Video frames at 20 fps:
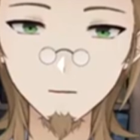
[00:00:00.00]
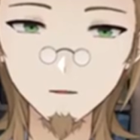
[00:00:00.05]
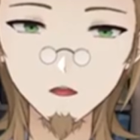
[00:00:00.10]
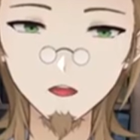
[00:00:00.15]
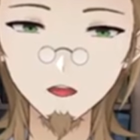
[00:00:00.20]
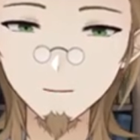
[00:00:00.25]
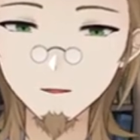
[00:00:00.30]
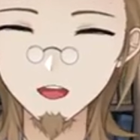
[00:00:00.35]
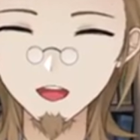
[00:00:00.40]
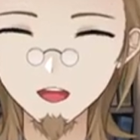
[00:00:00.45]

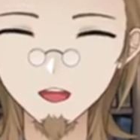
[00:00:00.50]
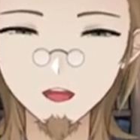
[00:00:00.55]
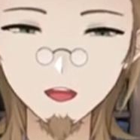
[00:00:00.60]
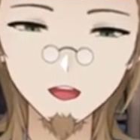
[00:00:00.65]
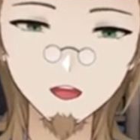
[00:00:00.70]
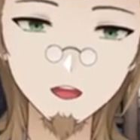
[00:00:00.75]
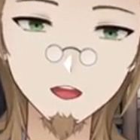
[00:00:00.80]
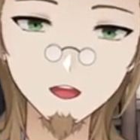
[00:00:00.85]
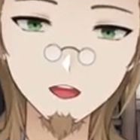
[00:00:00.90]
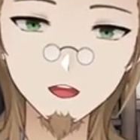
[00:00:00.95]
basic
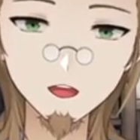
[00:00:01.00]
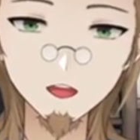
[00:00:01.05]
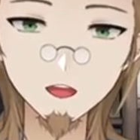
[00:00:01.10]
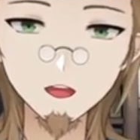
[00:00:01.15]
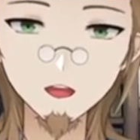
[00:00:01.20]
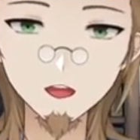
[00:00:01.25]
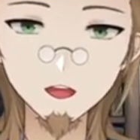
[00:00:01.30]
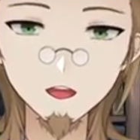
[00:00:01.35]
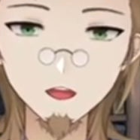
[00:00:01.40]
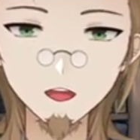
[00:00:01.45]
necessities they
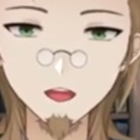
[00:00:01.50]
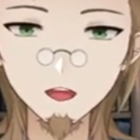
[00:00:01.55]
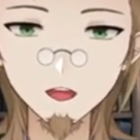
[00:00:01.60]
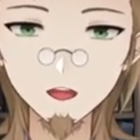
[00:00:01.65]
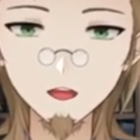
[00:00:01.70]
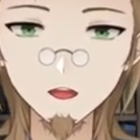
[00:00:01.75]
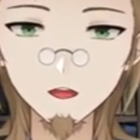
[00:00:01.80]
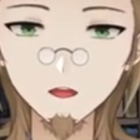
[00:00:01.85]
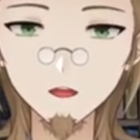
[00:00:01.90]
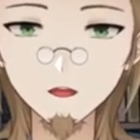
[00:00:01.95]
need
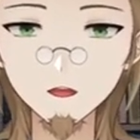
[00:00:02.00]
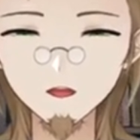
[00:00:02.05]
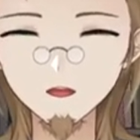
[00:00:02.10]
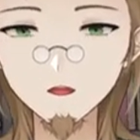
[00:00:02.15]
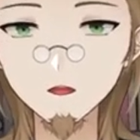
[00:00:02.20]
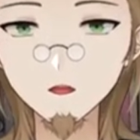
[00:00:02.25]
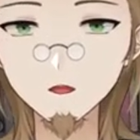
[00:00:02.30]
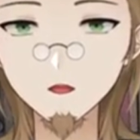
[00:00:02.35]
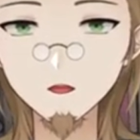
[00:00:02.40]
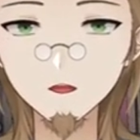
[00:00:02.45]
to,
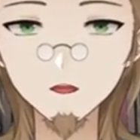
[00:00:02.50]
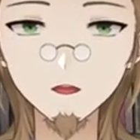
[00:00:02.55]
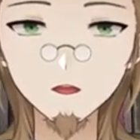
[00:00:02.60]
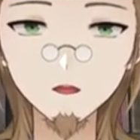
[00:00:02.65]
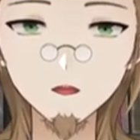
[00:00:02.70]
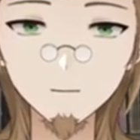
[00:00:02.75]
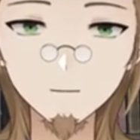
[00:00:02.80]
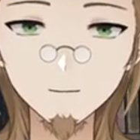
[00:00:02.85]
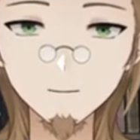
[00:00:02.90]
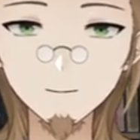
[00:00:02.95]
you know,
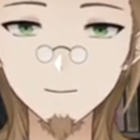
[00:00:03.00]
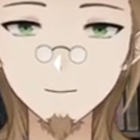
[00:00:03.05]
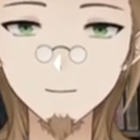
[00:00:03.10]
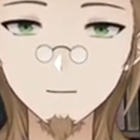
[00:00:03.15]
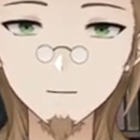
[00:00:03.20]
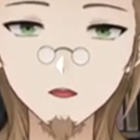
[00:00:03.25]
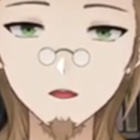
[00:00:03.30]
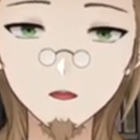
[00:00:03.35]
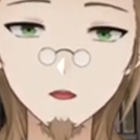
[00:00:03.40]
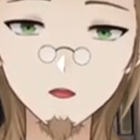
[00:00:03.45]

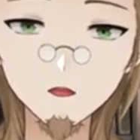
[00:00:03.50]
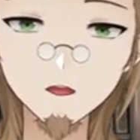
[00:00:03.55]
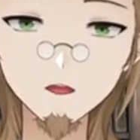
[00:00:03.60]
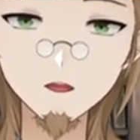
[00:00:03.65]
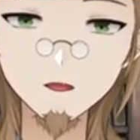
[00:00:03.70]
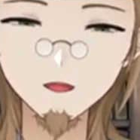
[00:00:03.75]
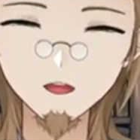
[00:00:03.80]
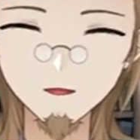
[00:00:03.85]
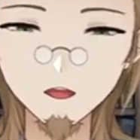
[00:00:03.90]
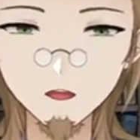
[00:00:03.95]
do anything.
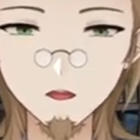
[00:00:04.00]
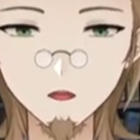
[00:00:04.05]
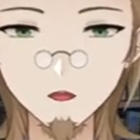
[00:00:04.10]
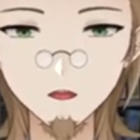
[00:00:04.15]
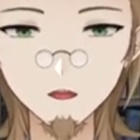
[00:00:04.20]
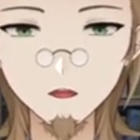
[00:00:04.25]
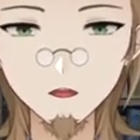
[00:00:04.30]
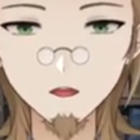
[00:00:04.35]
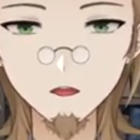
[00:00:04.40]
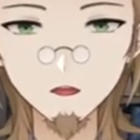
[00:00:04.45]

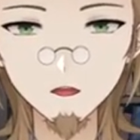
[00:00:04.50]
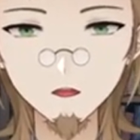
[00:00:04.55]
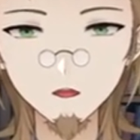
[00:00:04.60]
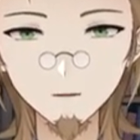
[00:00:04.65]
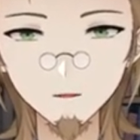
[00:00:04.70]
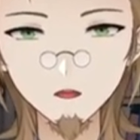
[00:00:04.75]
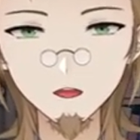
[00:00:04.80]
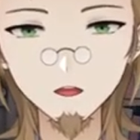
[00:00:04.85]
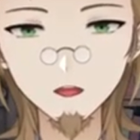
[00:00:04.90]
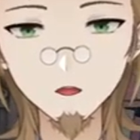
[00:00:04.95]

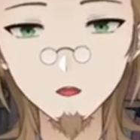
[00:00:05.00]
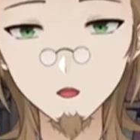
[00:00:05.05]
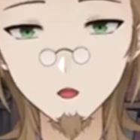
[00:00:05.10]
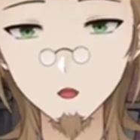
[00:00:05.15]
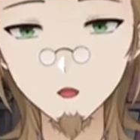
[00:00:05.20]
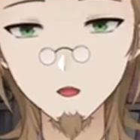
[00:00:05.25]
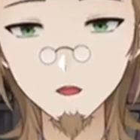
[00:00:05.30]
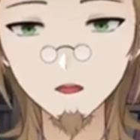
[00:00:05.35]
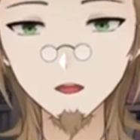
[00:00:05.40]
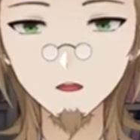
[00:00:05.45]
For
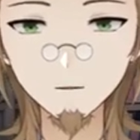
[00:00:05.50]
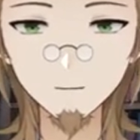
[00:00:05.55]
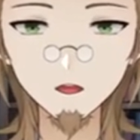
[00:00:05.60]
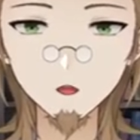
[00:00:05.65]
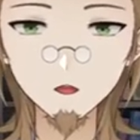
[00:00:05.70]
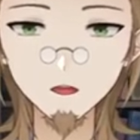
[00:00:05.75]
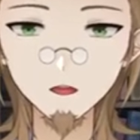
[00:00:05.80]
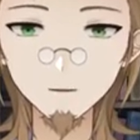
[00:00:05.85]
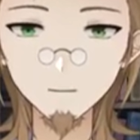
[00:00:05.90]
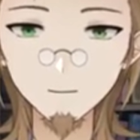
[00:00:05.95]
example, in, in the
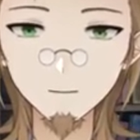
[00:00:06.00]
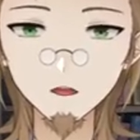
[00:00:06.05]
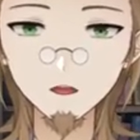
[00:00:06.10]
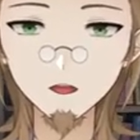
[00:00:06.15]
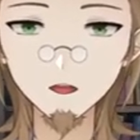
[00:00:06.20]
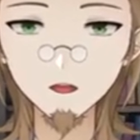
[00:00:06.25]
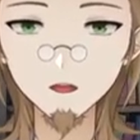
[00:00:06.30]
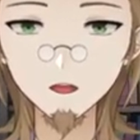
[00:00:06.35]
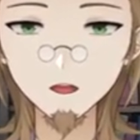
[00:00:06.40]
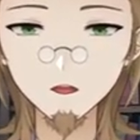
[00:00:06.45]
first
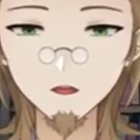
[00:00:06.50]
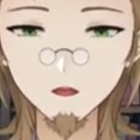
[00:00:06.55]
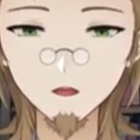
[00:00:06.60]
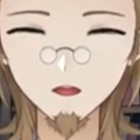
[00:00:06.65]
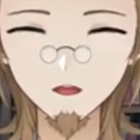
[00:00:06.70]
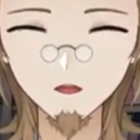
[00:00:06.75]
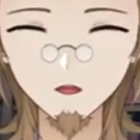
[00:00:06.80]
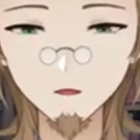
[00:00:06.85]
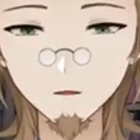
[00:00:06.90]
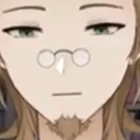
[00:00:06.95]
town
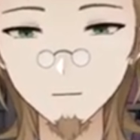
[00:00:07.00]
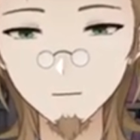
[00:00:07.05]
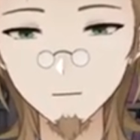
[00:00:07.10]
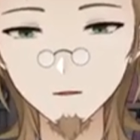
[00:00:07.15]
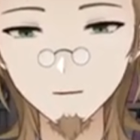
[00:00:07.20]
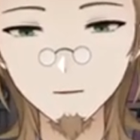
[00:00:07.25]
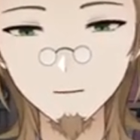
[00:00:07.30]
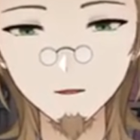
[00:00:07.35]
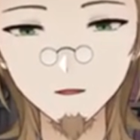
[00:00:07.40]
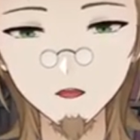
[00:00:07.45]

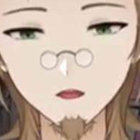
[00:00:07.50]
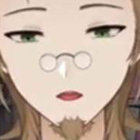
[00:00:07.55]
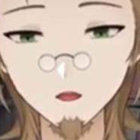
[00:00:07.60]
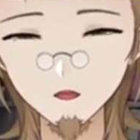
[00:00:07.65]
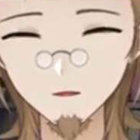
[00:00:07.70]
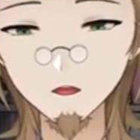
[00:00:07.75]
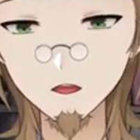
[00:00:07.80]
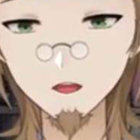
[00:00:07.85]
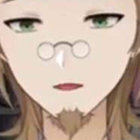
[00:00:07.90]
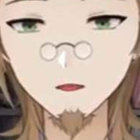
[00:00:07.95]
she
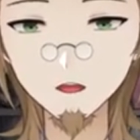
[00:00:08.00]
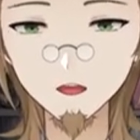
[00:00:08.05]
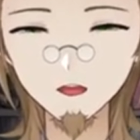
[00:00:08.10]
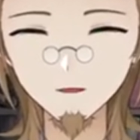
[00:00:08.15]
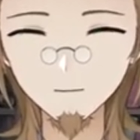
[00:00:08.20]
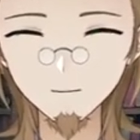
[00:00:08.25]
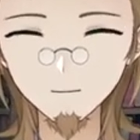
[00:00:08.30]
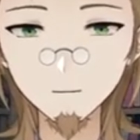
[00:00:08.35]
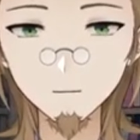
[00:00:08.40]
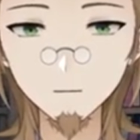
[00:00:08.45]
arrives in,
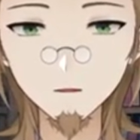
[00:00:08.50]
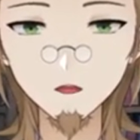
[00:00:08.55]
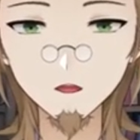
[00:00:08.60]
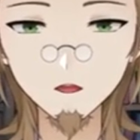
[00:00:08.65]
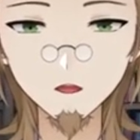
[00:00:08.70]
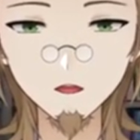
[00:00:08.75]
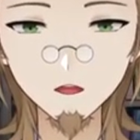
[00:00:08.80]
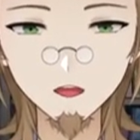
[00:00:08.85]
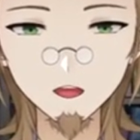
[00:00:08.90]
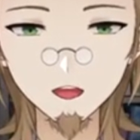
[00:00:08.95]

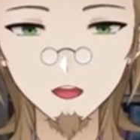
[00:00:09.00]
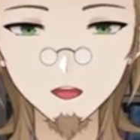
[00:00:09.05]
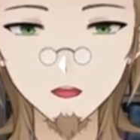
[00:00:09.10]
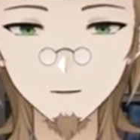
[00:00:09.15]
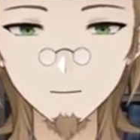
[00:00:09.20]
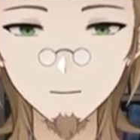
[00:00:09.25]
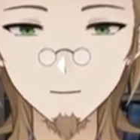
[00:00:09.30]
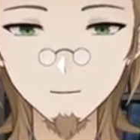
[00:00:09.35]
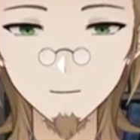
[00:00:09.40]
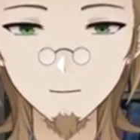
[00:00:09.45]
um,
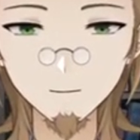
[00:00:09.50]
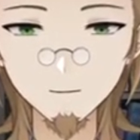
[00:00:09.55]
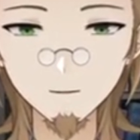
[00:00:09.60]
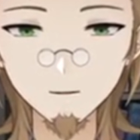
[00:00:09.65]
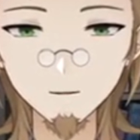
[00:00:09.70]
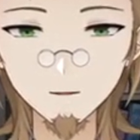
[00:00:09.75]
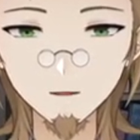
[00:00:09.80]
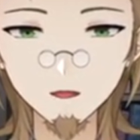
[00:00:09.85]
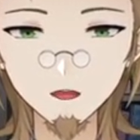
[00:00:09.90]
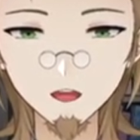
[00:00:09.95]
the,
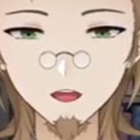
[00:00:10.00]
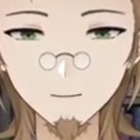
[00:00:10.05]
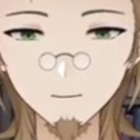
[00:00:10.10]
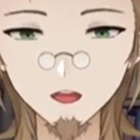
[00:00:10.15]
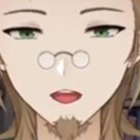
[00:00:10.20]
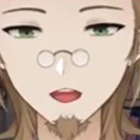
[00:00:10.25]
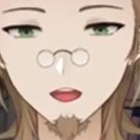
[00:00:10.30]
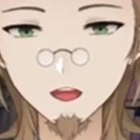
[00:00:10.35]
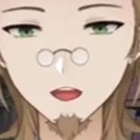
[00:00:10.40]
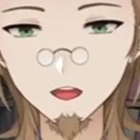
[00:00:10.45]
the manga
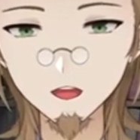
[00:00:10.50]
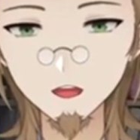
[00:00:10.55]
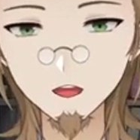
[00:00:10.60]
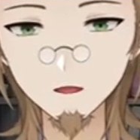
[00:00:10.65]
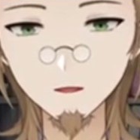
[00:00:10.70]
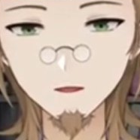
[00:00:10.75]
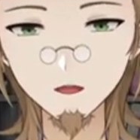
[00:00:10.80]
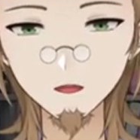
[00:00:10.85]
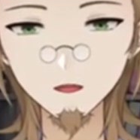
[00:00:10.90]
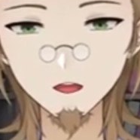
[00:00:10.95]
has
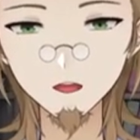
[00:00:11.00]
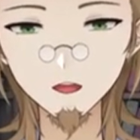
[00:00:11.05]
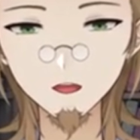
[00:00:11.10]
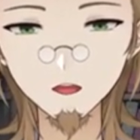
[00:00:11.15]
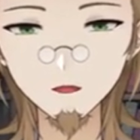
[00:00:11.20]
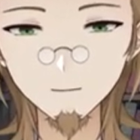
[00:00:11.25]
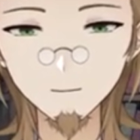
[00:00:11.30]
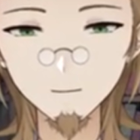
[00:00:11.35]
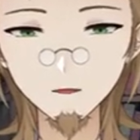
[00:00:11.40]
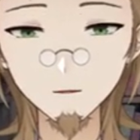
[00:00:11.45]
a couple
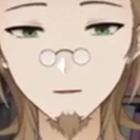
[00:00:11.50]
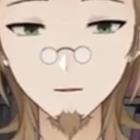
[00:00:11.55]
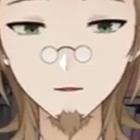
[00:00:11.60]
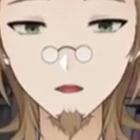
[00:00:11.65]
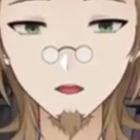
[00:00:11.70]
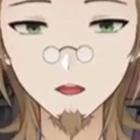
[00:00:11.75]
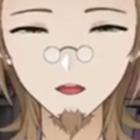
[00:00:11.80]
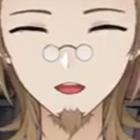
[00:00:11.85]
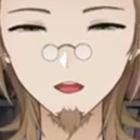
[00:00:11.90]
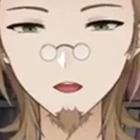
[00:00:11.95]
of ch-
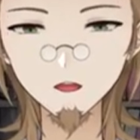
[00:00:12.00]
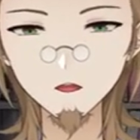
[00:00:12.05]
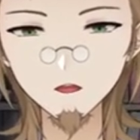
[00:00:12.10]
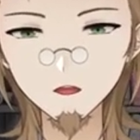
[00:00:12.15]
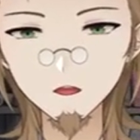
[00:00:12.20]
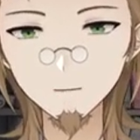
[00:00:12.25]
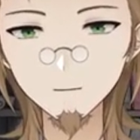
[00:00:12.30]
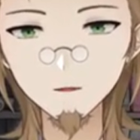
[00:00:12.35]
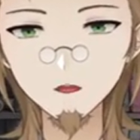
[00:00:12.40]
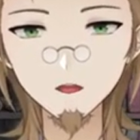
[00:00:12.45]
chapter
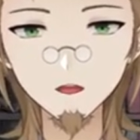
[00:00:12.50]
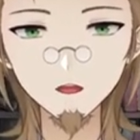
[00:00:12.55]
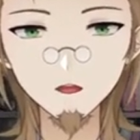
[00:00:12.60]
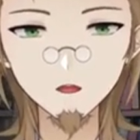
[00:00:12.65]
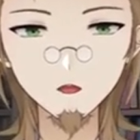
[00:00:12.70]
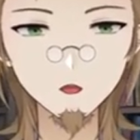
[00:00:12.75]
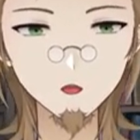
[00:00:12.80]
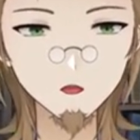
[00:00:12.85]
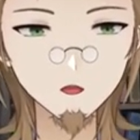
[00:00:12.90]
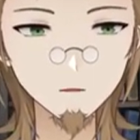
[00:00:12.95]
or two or
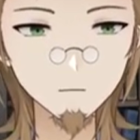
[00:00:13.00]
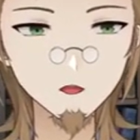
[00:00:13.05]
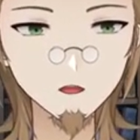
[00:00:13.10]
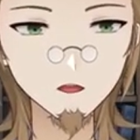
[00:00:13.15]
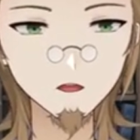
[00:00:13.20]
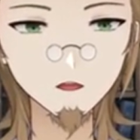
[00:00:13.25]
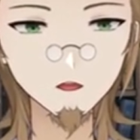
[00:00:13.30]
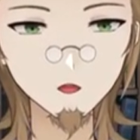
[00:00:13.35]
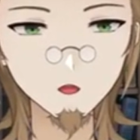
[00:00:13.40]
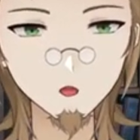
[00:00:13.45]
something like
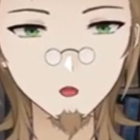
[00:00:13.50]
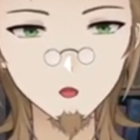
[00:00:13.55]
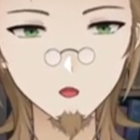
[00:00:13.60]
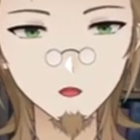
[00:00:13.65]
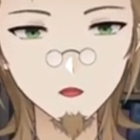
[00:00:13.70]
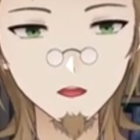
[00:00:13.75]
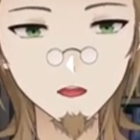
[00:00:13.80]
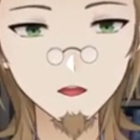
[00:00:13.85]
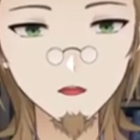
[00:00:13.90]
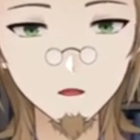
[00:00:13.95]
that
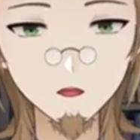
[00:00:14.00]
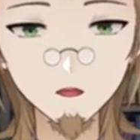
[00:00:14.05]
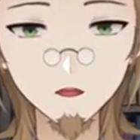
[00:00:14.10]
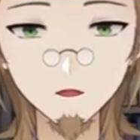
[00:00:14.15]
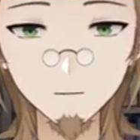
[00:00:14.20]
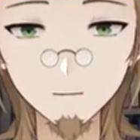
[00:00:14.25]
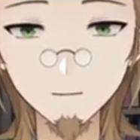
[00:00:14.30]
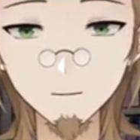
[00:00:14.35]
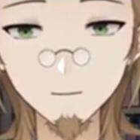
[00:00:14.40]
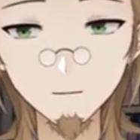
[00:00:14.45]
where
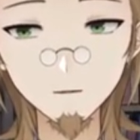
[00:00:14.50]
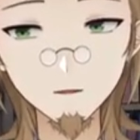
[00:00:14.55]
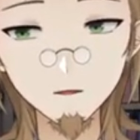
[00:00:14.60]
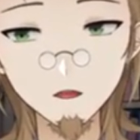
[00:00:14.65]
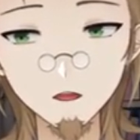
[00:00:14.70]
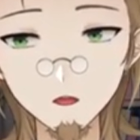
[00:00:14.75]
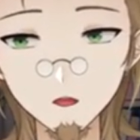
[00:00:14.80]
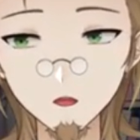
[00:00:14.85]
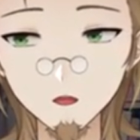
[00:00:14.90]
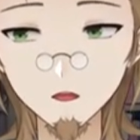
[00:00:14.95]

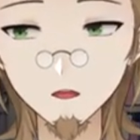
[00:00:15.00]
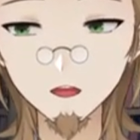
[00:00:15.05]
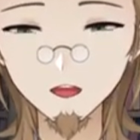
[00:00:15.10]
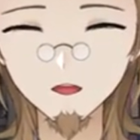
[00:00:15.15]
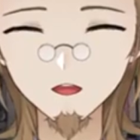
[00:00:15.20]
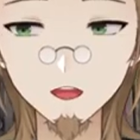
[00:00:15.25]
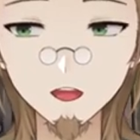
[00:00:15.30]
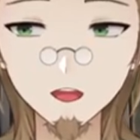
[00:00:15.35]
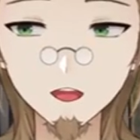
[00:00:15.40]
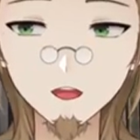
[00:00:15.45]
she's in the
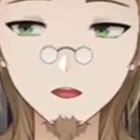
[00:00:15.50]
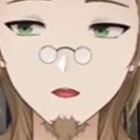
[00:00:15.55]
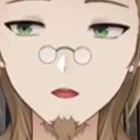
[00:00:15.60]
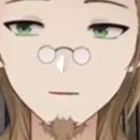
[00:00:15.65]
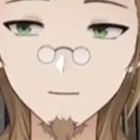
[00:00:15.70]
town,